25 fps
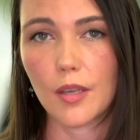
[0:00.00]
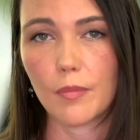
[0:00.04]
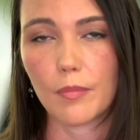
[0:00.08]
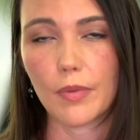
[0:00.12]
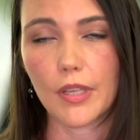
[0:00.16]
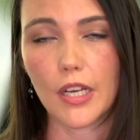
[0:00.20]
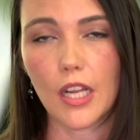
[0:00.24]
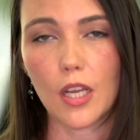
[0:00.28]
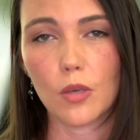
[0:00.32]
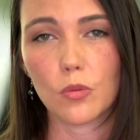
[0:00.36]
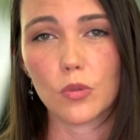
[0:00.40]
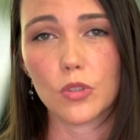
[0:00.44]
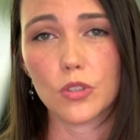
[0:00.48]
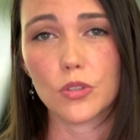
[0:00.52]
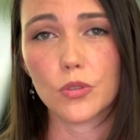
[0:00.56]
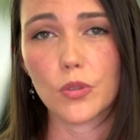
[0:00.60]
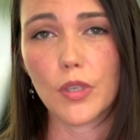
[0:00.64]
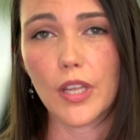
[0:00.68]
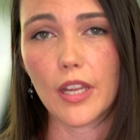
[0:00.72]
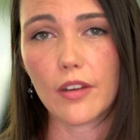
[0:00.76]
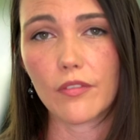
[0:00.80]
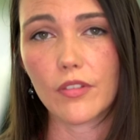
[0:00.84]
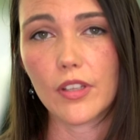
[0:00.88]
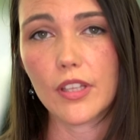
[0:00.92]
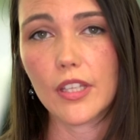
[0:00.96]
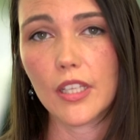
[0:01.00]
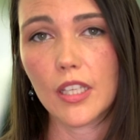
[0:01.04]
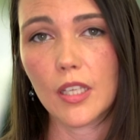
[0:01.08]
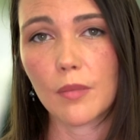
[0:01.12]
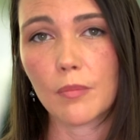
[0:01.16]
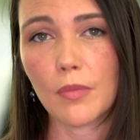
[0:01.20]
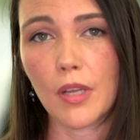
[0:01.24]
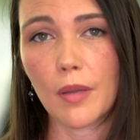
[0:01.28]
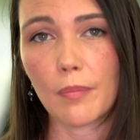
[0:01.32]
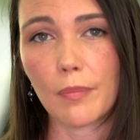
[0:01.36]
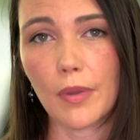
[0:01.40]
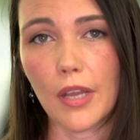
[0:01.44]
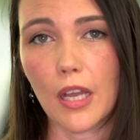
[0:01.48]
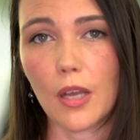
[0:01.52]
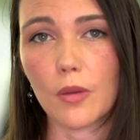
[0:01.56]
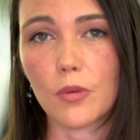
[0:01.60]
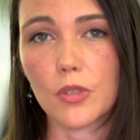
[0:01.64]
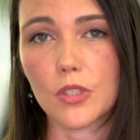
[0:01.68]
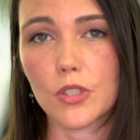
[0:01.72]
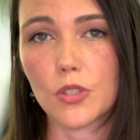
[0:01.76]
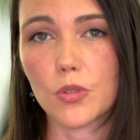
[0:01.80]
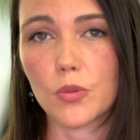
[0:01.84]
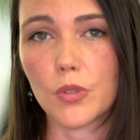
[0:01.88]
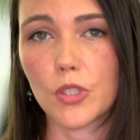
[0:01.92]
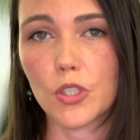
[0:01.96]
but I will do everything in my
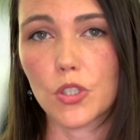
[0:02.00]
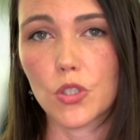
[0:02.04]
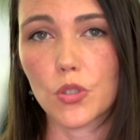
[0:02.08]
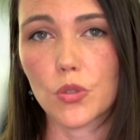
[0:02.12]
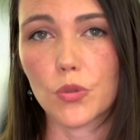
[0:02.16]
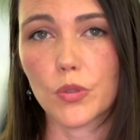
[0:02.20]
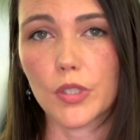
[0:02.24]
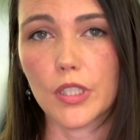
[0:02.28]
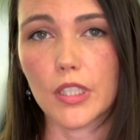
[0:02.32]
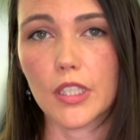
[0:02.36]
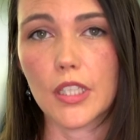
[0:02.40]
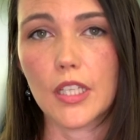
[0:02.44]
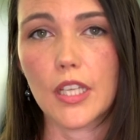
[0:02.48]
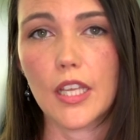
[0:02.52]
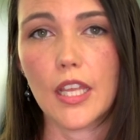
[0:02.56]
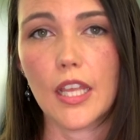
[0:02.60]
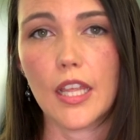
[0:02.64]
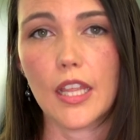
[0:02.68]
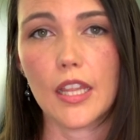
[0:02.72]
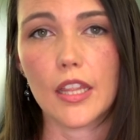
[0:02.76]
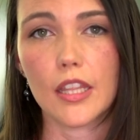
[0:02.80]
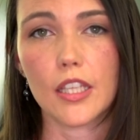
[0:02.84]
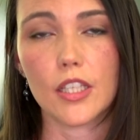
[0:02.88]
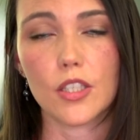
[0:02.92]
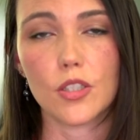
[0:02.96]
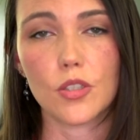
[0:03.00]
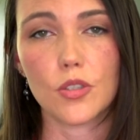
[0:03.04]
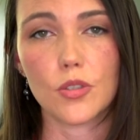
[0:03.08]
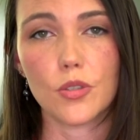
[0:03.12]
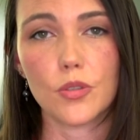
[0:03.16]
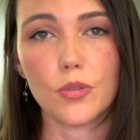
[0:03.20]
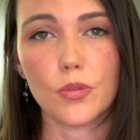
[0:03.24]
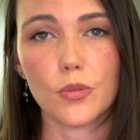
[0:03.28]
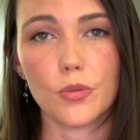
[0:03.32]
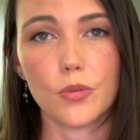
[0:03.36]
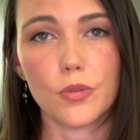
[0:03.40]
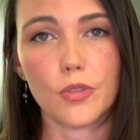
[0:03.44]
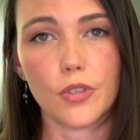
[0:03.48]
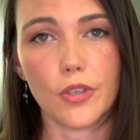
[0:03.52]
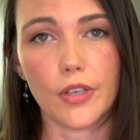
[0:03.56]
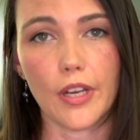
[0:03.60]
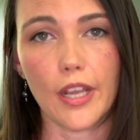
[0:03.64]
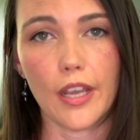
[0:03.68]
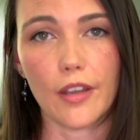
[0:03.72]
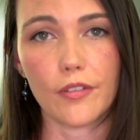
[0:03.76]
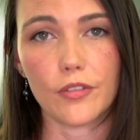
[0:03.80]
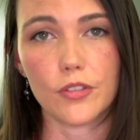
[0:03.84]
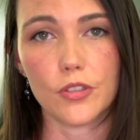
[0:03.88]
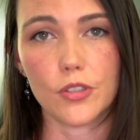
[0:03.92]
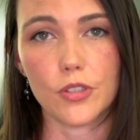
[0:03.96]
power to ensure that you don't
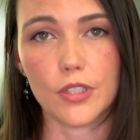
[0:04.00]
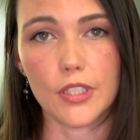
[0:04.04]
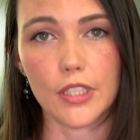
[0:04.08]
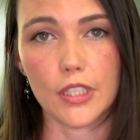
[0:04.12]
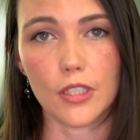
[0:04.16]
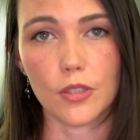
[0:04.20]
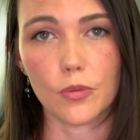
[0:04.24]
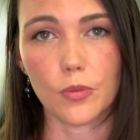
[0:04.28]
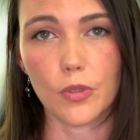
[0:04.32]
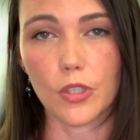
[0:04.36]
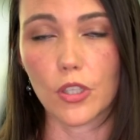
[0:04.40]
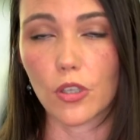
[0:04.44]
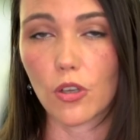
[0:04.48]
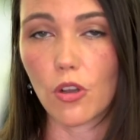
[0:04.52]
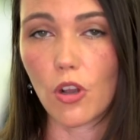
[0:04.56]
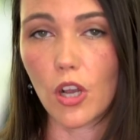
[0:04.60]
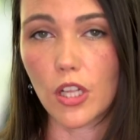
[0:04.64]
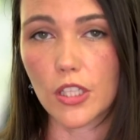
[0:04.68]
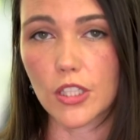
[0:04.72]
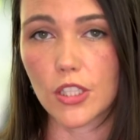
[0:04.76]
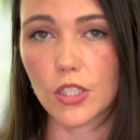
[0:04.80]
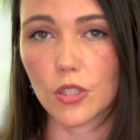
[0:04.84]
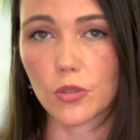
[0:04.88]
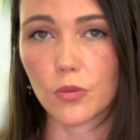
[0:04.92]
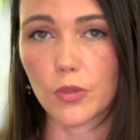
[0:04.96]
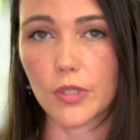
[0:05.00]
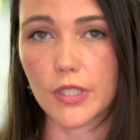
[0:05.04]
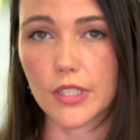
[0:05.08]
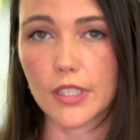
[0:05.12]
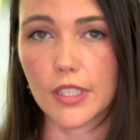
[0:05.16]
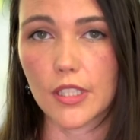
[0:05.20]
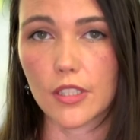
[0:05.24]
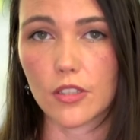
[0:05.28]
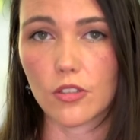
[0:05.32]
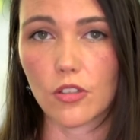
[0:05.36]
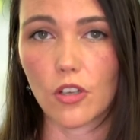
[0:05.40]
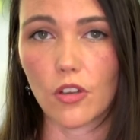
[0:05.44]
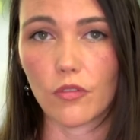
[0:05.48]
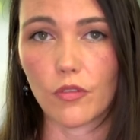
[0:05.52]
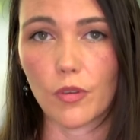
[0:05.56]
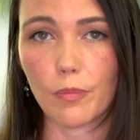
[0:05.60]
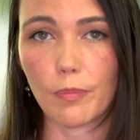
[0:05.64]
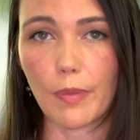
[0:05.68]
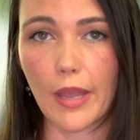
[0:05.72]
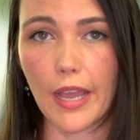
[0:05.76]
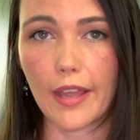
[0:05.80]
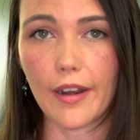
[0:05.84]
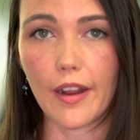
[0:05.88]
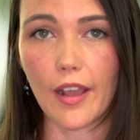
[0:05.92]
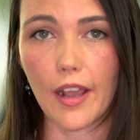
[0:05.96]
have to deal with the consequences of a
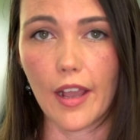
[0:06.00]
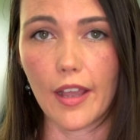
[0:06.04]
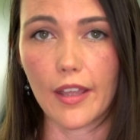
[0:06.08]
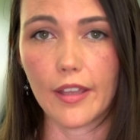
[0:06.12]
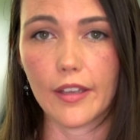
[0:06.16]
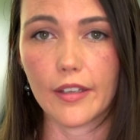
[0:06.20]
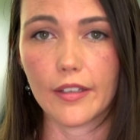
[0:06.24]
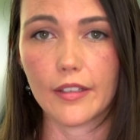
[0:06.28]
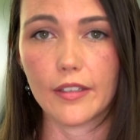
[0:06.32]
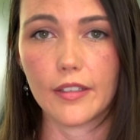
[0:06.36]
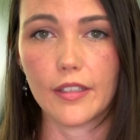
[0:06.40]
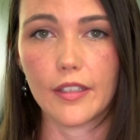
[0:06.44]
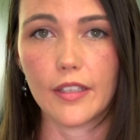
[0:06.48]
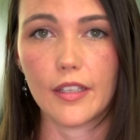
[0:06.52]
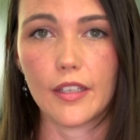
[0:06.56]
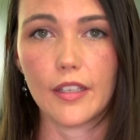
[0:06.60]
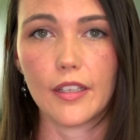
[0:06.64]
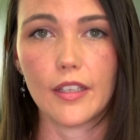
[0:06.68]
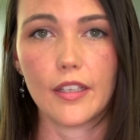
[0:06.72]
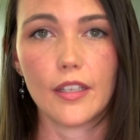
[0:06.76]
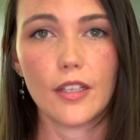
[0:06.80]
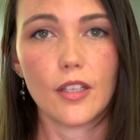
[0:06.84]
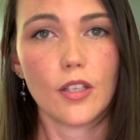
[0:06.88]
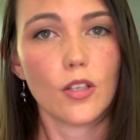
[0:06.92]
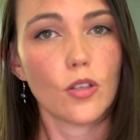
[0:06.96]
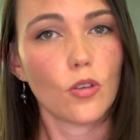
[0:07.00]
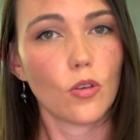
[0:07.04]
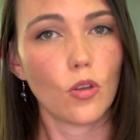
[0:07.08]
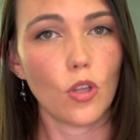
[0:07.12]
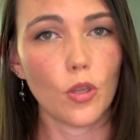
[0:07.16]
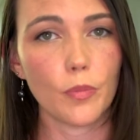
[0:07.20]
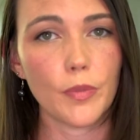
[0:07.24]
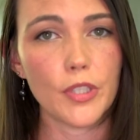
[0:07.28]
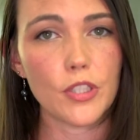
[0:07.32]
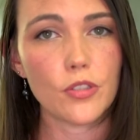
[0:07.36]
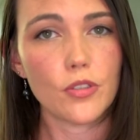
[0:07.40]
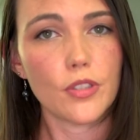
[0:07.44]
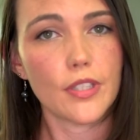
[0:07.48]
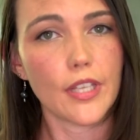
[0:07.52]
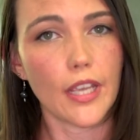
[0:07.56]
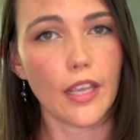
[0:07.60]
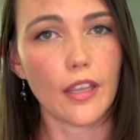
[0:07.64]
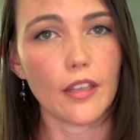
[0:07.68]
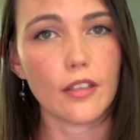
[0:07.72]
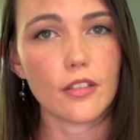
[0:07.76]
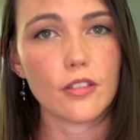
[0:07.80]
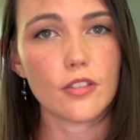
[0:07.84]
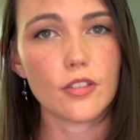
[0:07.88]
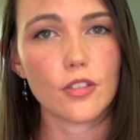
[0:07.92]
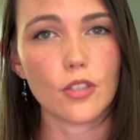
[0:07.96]
bad hire. Call me
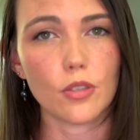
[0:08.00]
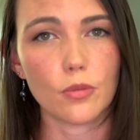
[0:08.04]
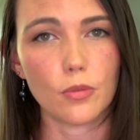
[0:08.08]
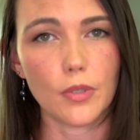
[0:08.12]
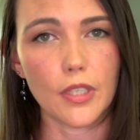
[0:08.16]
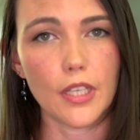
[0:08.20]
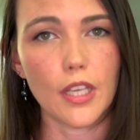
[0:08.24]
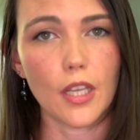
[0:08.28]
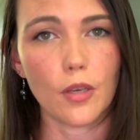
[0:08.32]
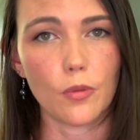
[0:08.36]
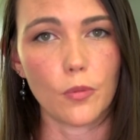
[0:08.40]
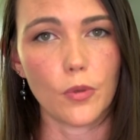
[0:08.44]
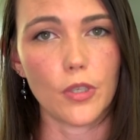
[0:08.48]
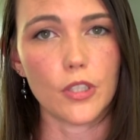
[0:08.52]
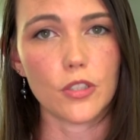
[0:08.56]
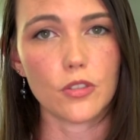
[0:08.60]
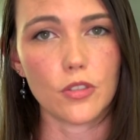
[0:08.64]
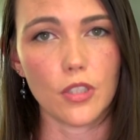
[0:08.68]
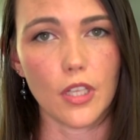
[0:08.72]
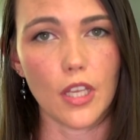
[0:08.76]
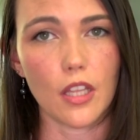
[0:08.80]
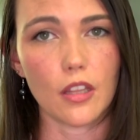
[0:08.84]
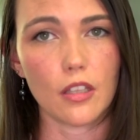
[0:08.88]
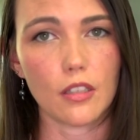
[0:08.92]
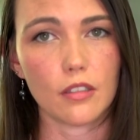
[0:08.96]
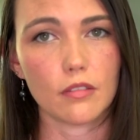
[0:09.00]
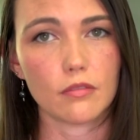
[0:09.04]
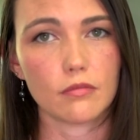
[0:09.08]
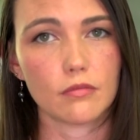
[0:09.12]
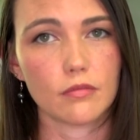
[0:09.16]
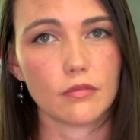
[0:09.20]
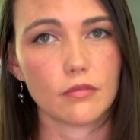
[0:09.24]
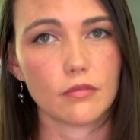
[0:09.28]
today so we can work together.